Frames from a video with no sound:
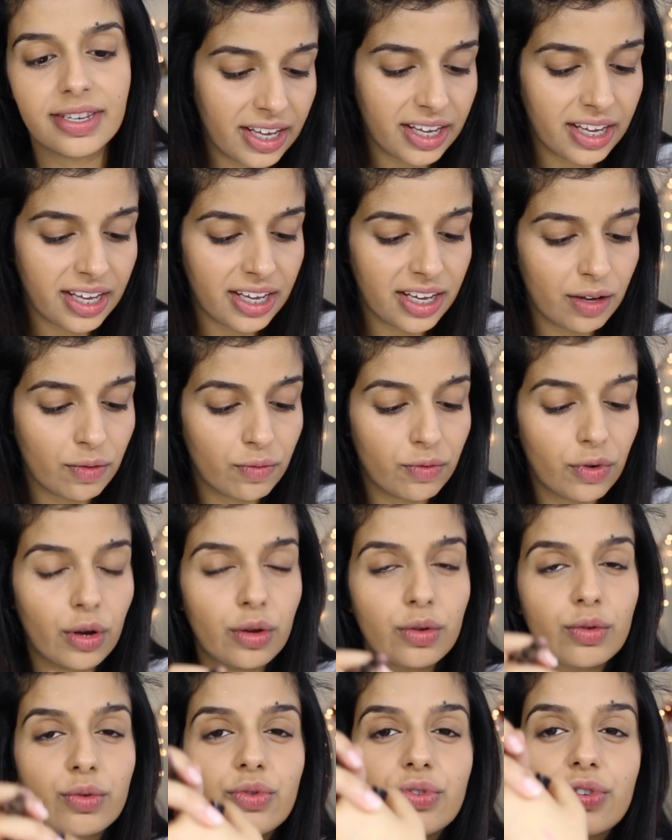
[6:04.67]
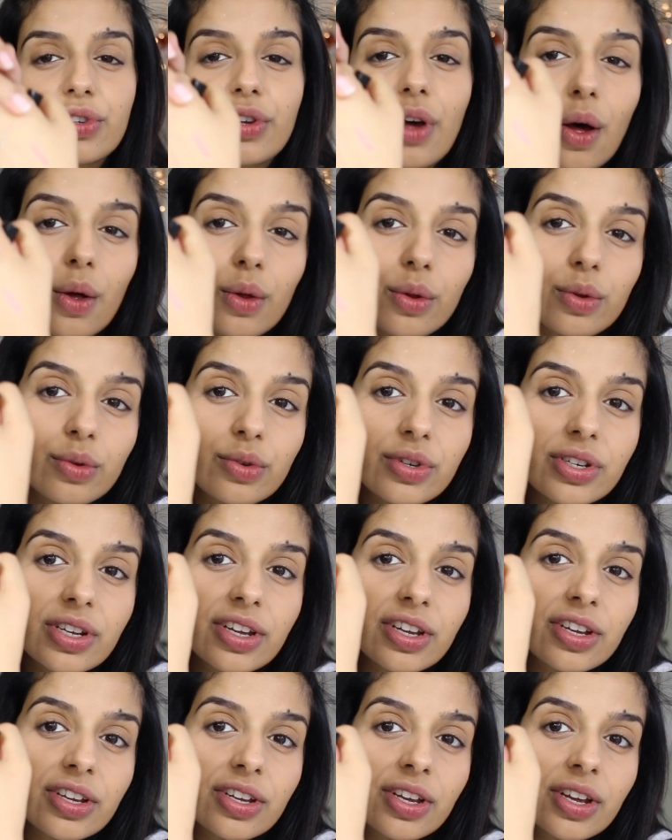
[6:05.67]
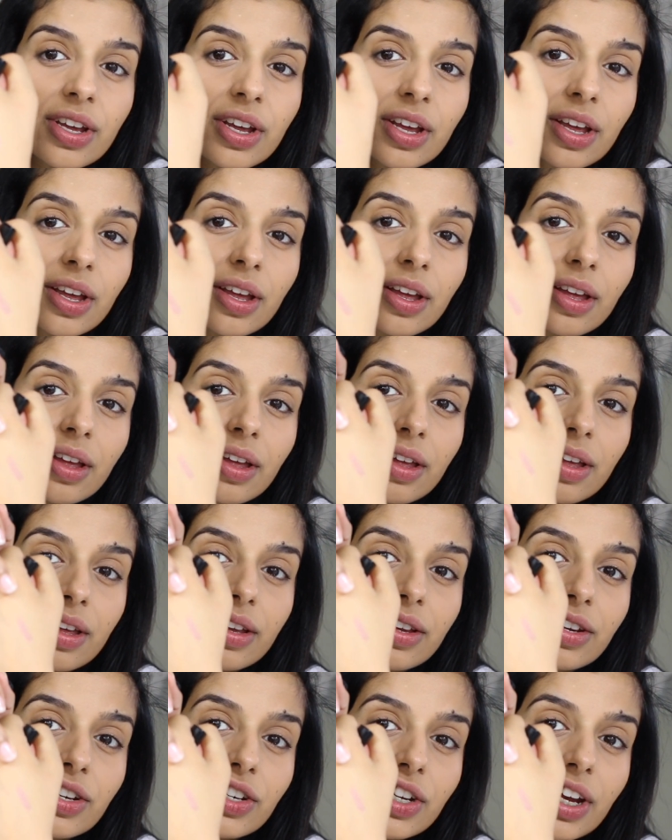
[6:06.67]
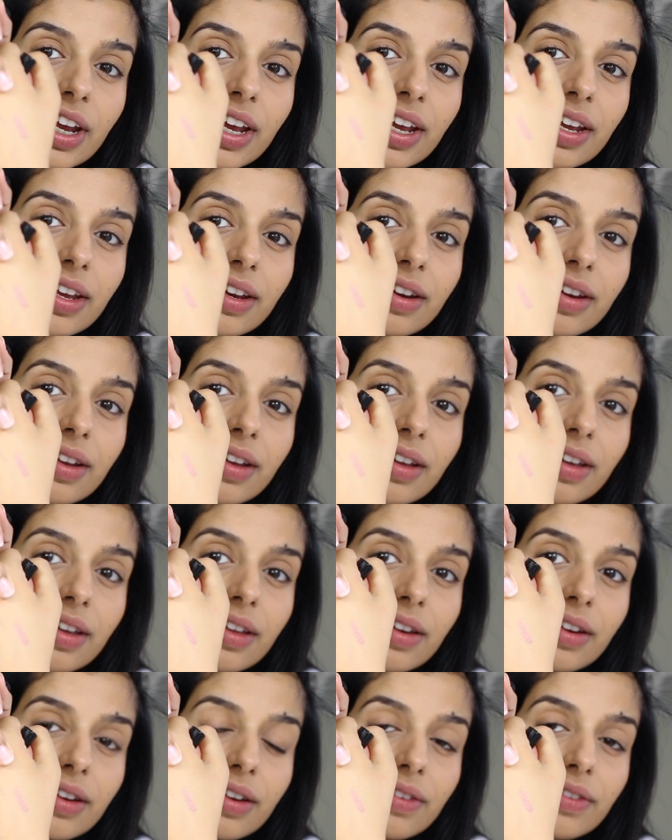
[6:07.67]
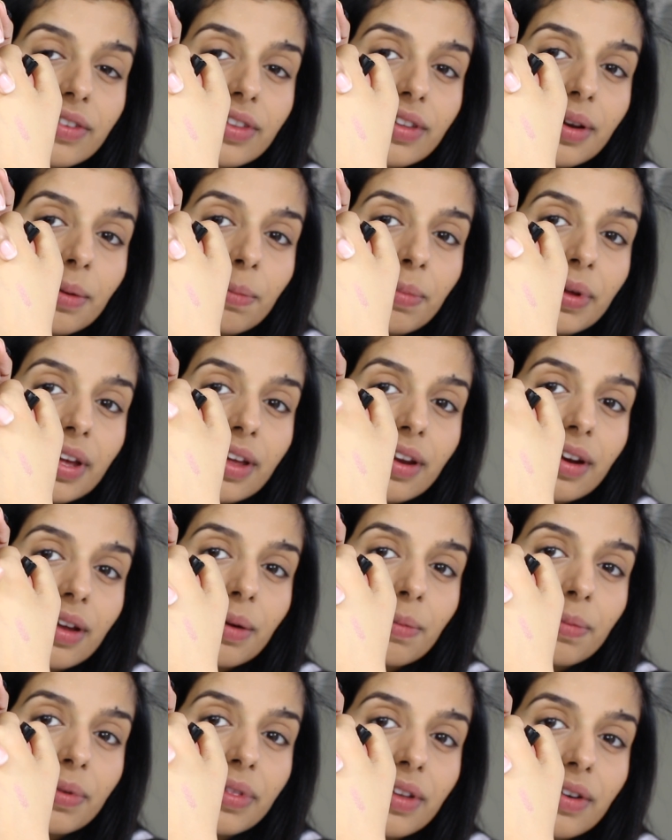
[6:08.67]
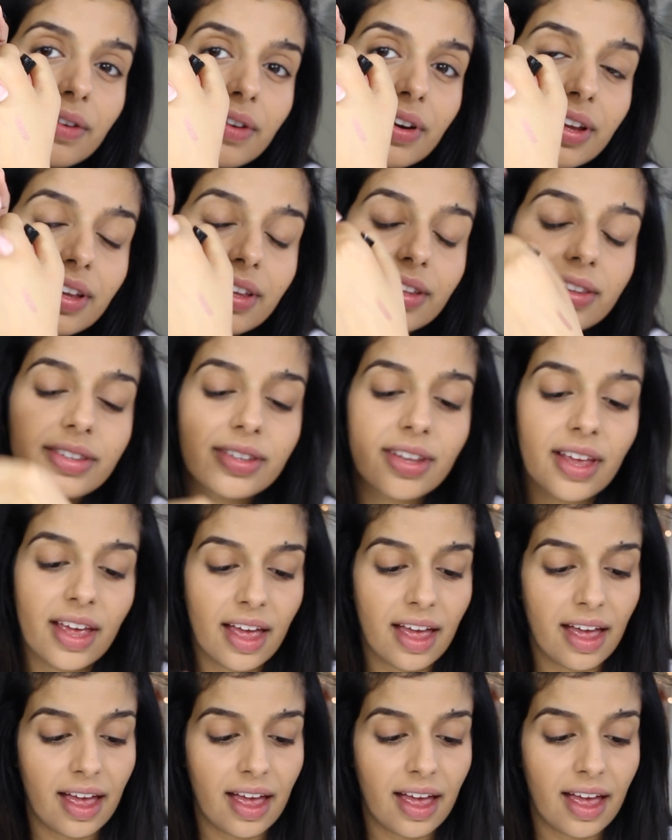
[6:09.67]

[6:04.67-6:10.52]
Pinky Rose Gold shade. I'm just going to pick it up. There it is.